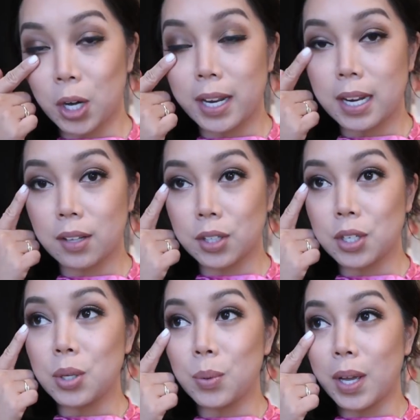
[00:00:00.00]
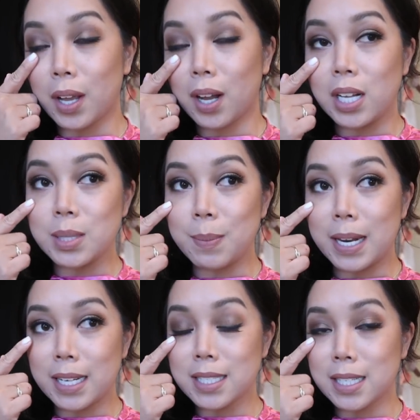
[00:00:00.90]
Trying out the new It
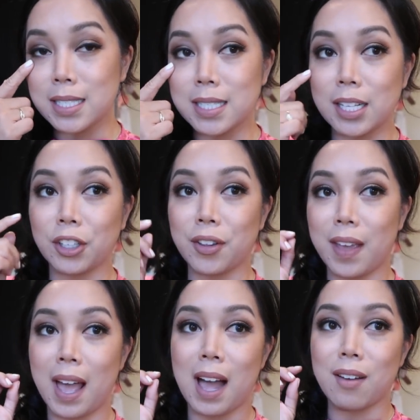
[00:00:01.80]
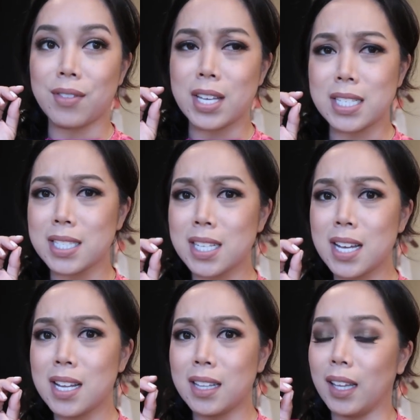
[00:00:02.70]
Cosmetics concealer. They have this
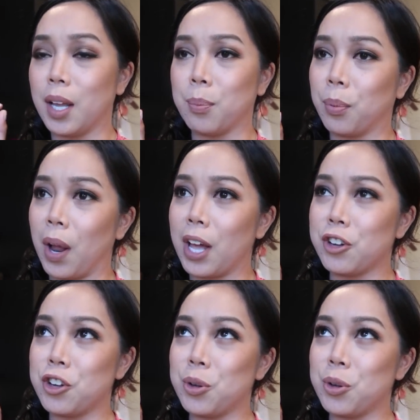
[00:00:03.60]
like brand